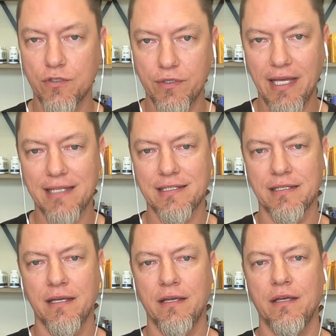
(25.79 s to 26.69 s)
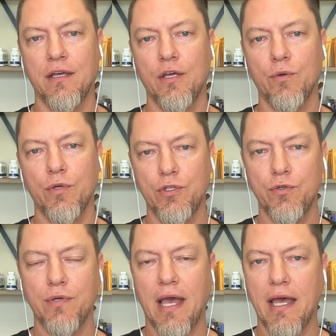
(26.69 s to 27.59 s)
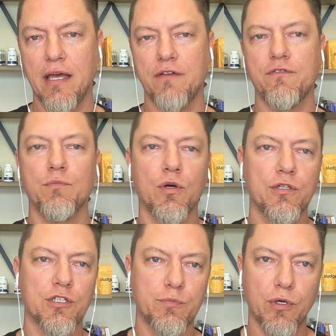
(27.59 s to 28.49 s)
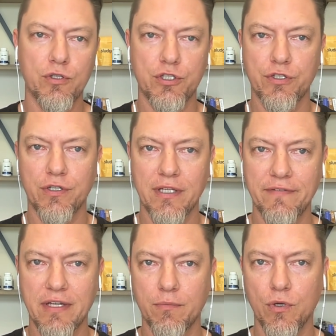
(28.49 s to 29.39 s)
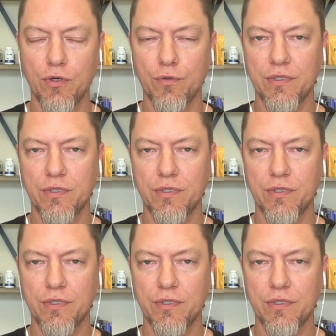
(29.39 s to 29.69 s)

So, yes, when you have mold exposure and you're living in mold,